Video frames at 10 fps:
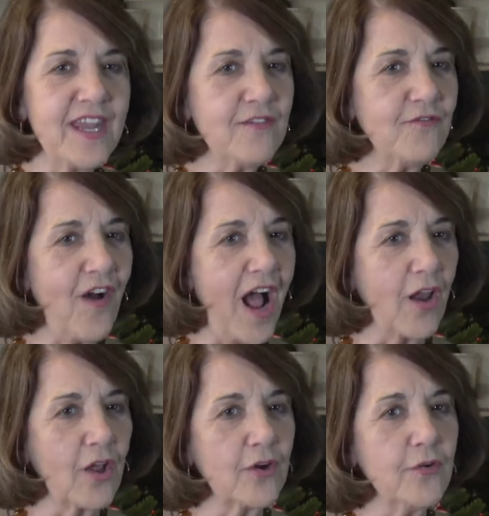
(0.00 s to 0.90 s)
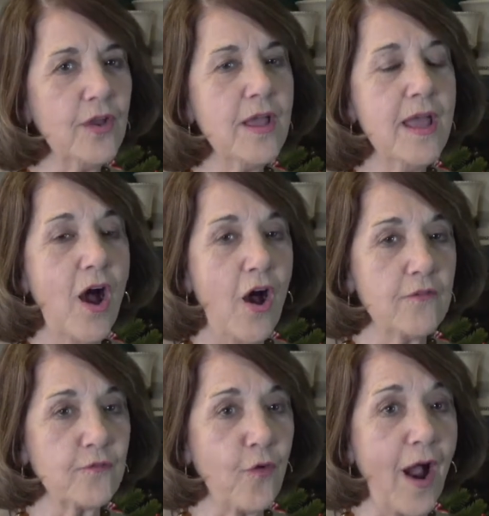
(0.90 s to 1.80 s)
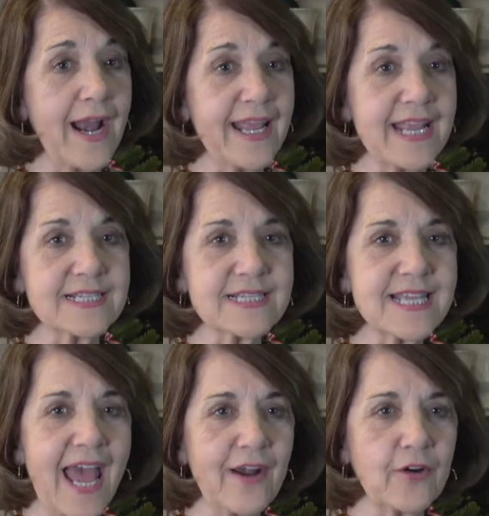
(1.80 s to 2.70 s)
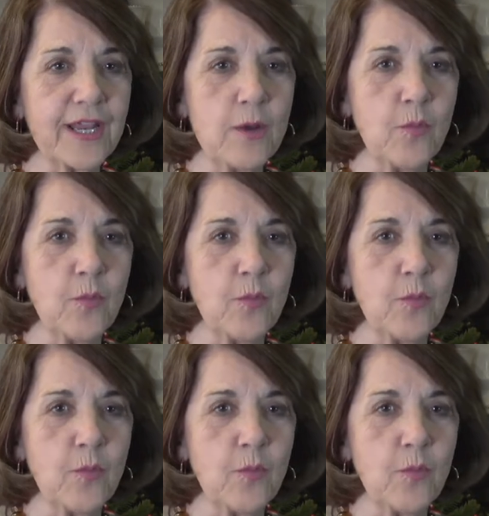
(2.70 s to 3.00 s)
then followed on Friday and Saturday